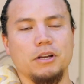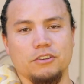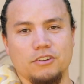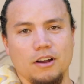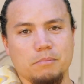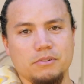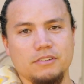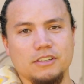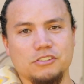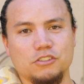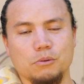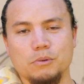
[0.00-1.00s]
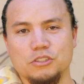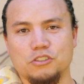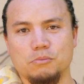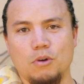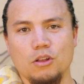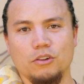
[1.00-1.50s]
Buttercup is so much
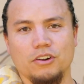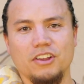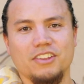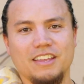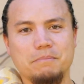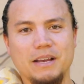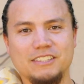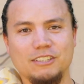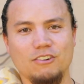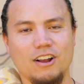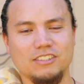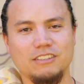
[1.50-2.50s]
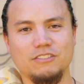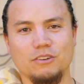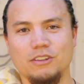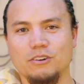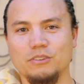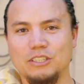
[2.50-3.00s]
smaller than Betsy Ross, even
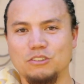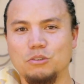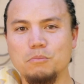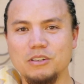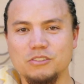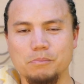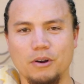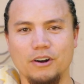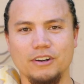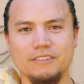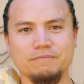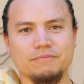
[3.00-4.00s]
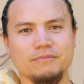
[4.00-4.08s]
though they're only 2 months apart